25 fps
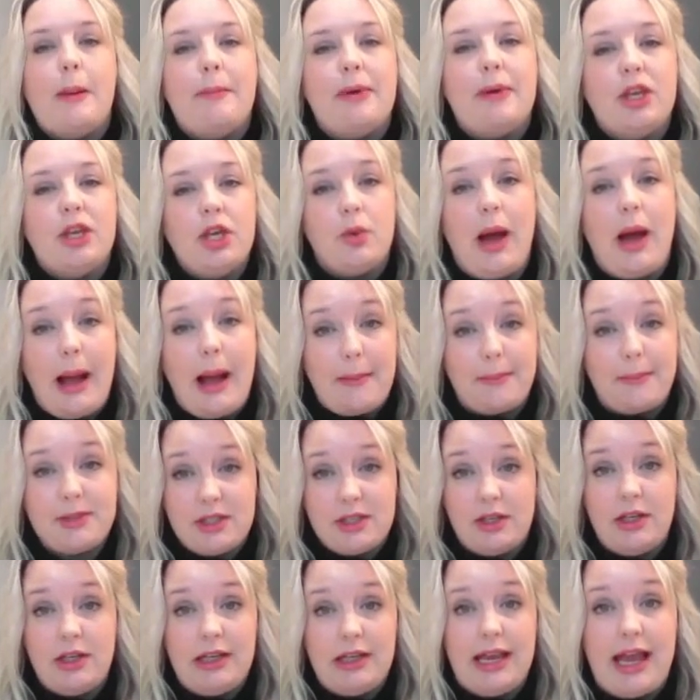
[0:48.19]
But you
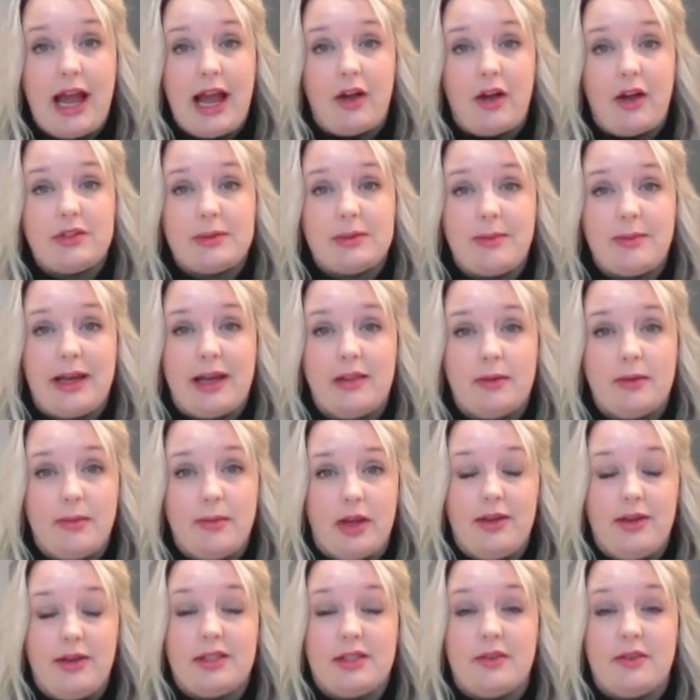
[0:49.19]
absolutely have to make the
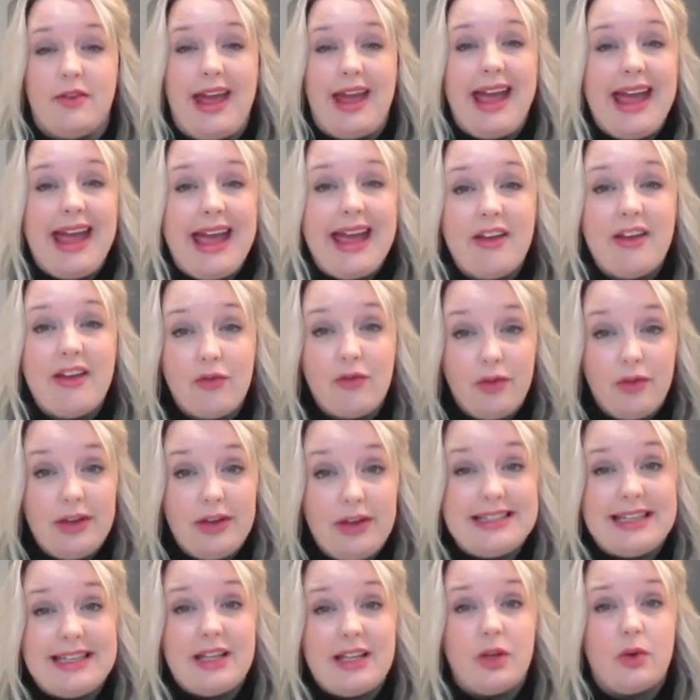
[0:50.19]
most of
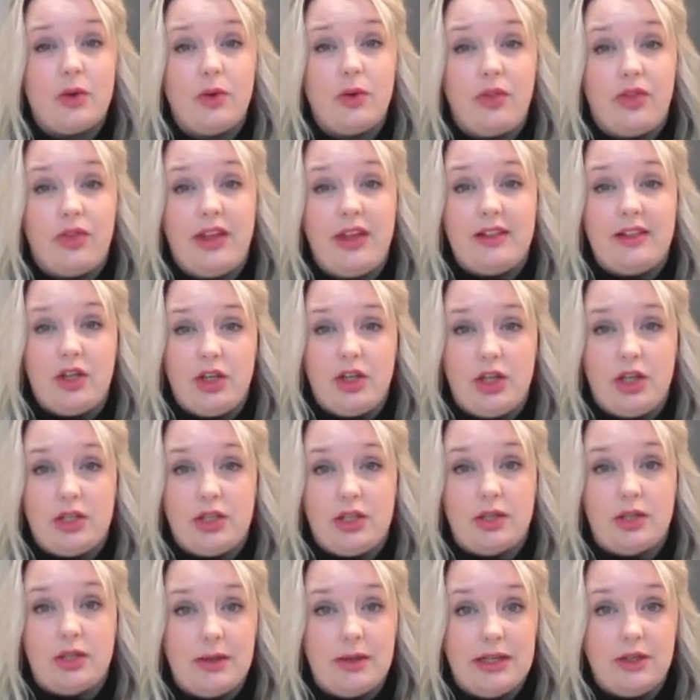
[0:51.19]
every single thing that you
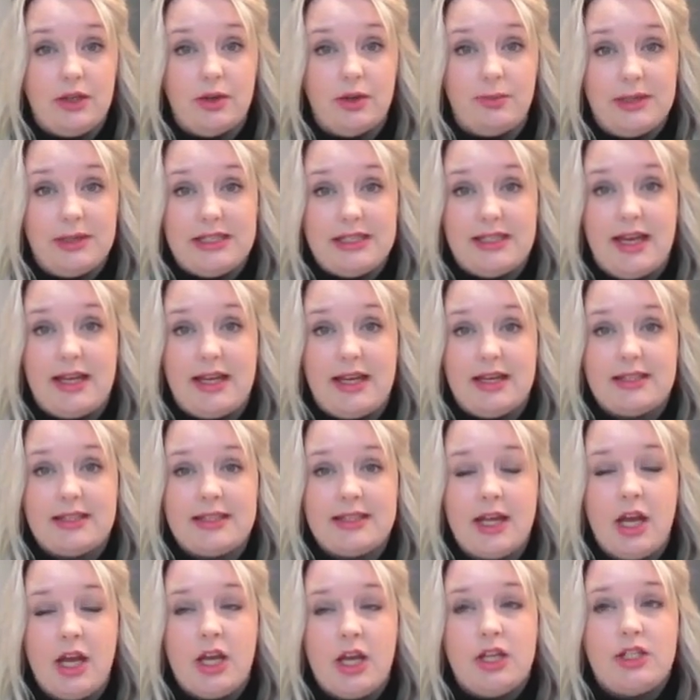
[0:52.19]
do in your
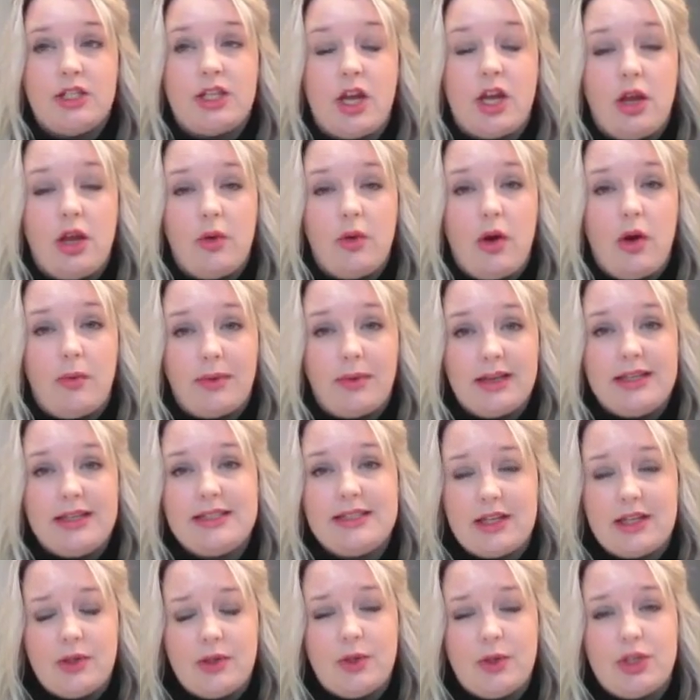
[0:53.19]
business. So I'm going
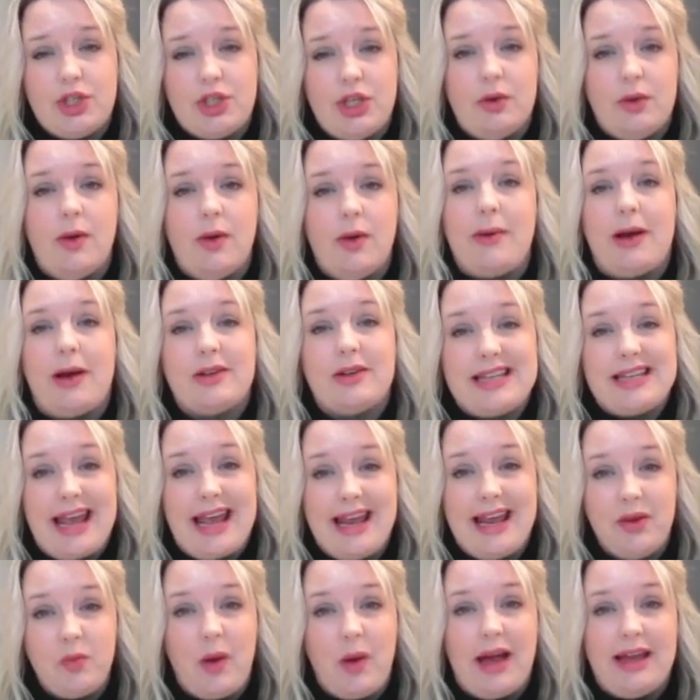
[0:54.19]
to talk to you about
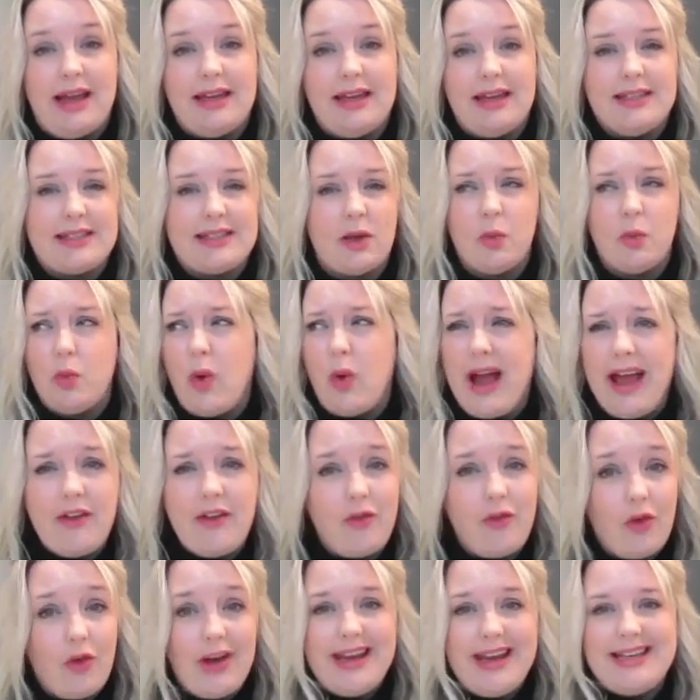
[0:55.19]
10 ways that
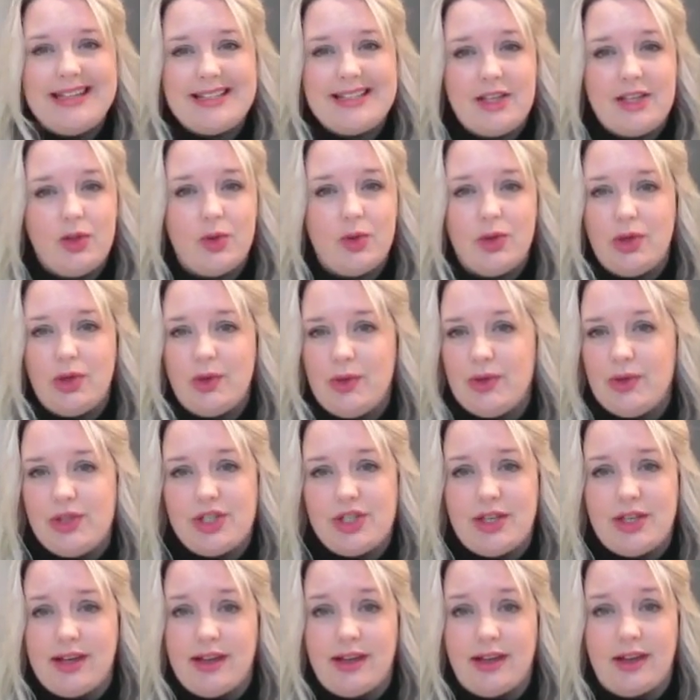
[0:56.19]
whatever it is that you're
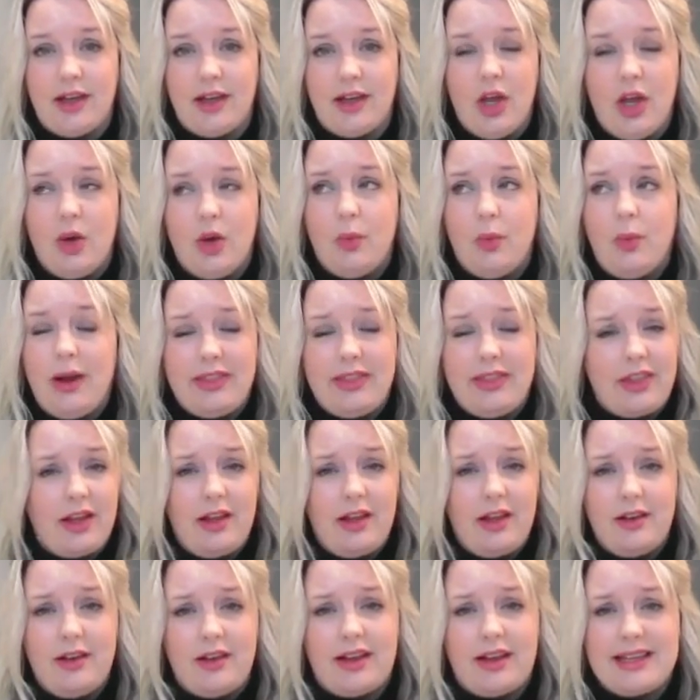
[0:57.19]
launching,
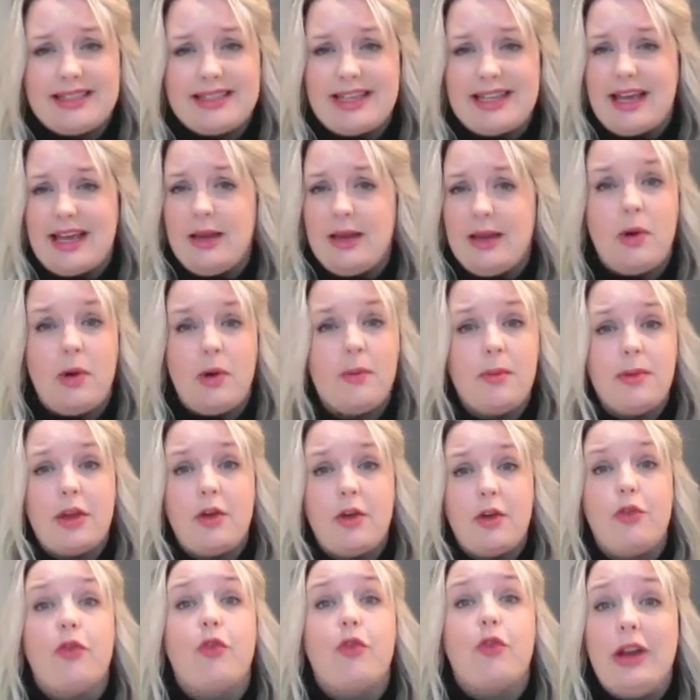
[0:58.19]
whether, like I say, it might be
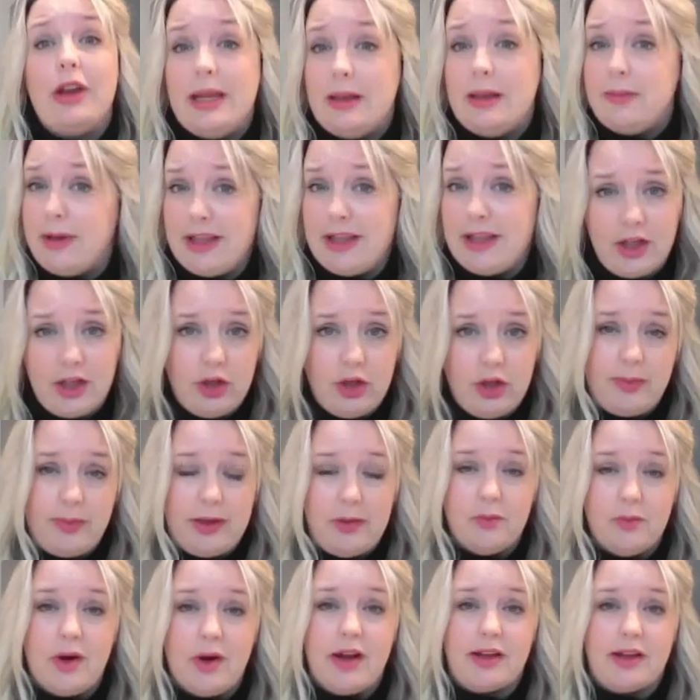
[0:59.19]
a freebie that you've
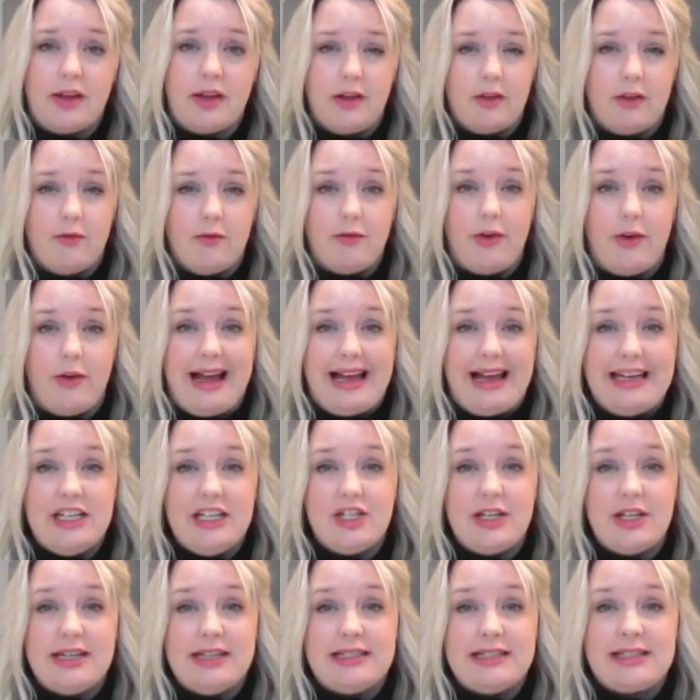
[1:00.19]
been working on for
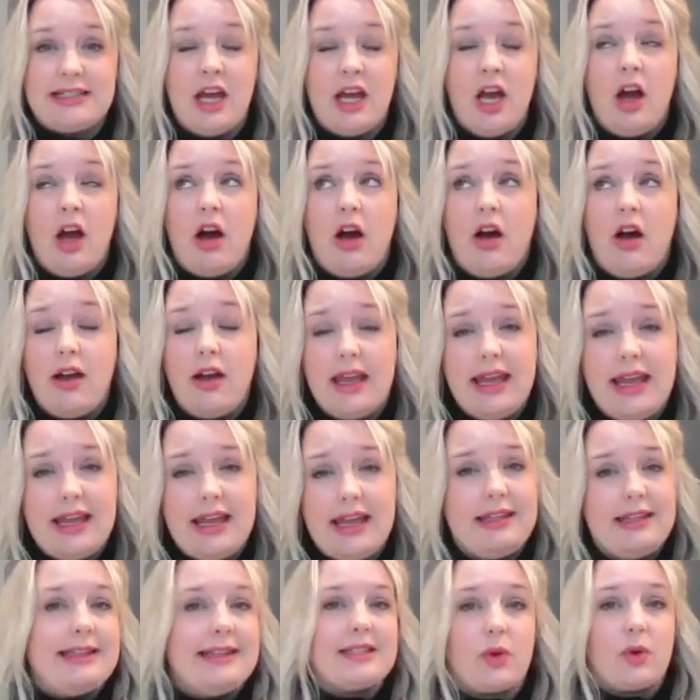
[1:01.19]
ages. I
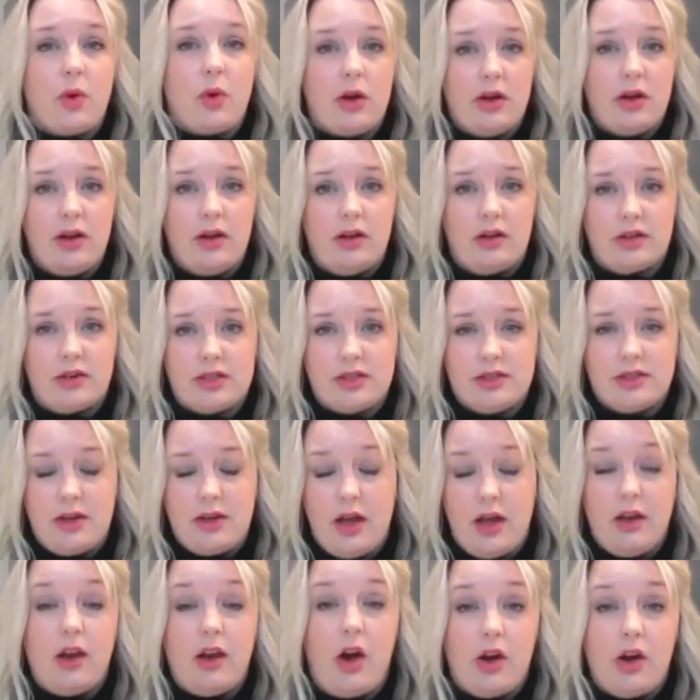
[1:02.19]
hear this quite
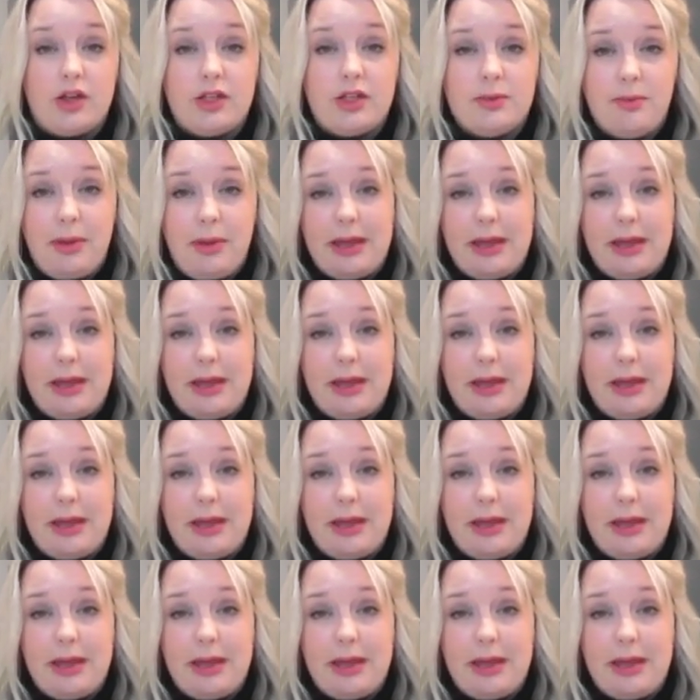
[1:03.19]
a lot.